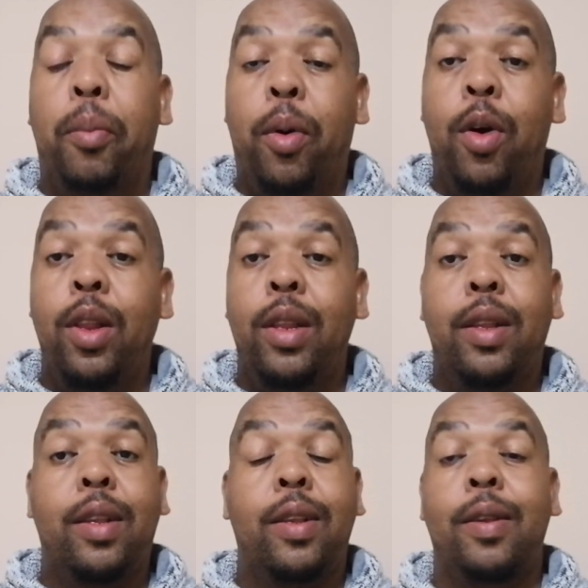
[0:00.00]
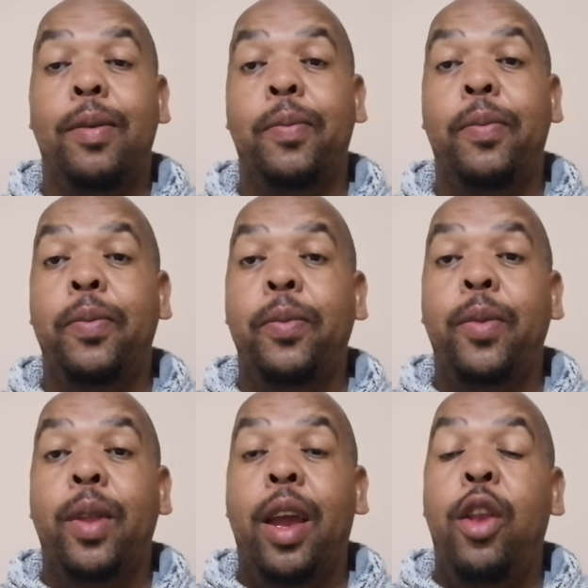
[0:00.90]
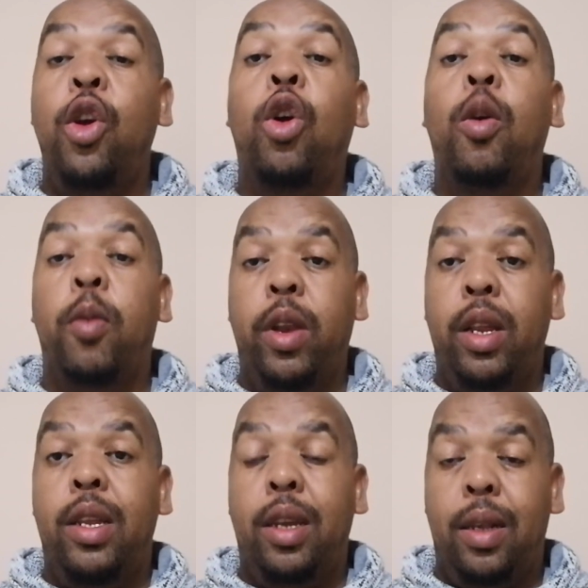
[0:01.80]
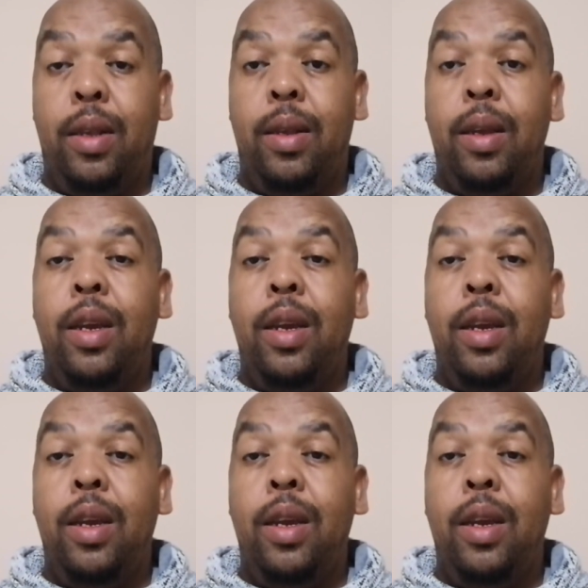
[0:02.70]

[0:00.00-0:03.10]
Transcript: bonds, and your commodities.